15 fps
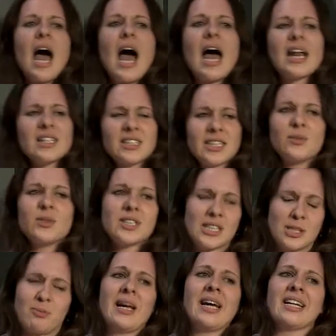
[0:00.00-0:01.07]
And as he was
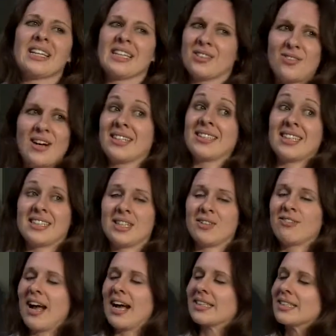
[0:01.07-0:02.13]
explaining this fascinating
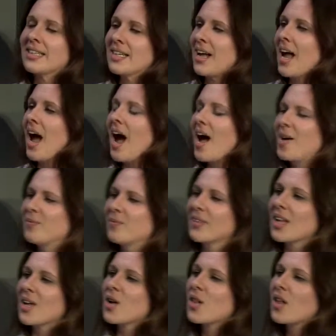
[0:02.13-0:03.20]
fact, um,
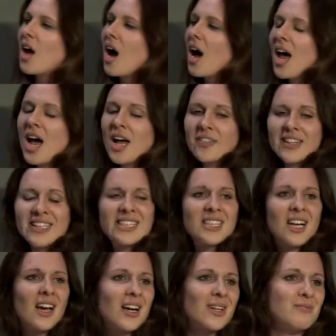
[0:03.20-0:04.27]
I heard this
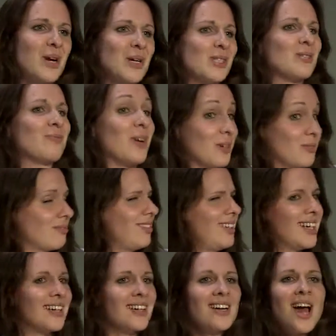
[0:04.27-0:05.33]
like motorbike,
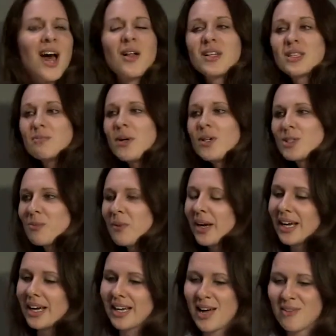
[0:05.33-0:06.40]
really, uh, this motorbike